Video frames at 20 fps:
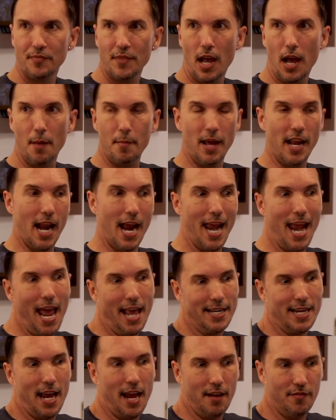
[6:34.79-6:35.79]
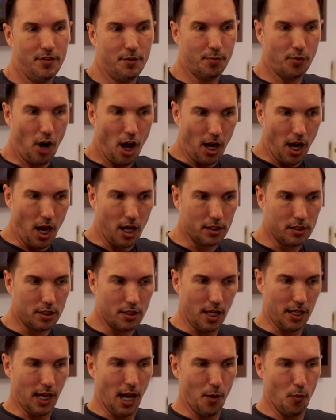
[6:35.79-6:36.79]
And I had to have the product.
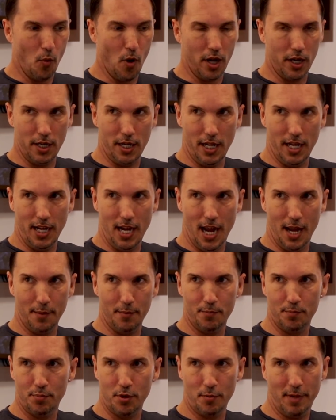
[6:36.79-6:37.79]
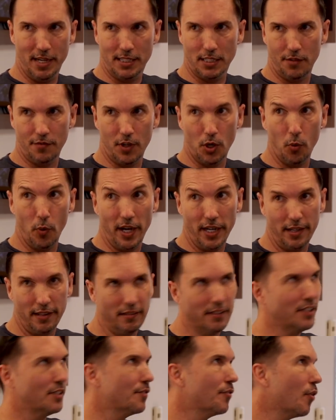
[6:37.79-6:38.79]
Like, I wanted it. I put myself on a waiting
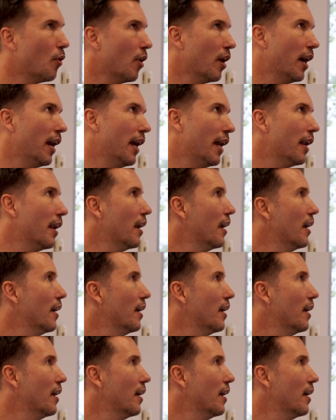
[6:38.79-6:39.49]
list for it.